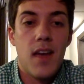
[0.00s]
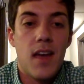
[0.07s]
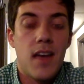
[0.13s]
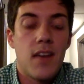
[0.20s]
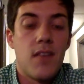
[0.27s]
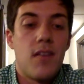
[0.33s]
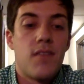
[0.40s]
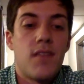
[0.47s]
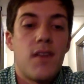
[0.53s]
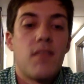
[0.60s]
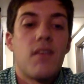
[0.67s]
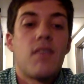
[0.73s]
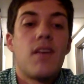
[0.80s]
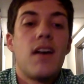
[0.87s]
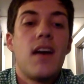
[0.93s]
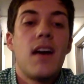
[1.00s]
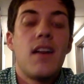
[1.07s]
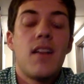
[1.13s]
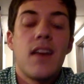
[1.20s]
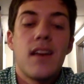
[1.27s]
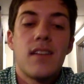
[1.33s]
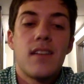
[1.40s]
If they've never had,
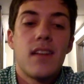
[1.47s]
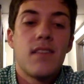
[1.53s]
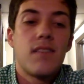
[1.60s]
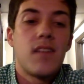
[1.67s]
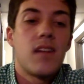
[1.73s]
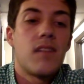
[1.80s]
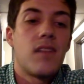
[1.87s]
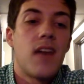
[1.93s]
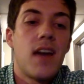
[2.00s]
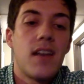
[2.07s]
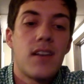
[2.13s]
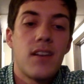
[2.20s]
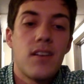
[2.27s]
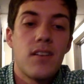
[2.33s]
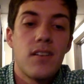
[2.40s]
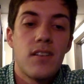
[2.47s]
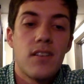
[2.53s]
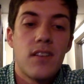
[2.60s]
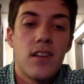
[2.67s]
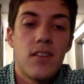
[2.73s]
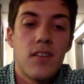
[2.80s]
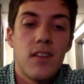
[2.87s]
like I said, if they never had a
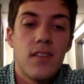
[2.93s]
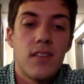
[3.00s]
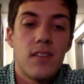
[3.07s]
near-death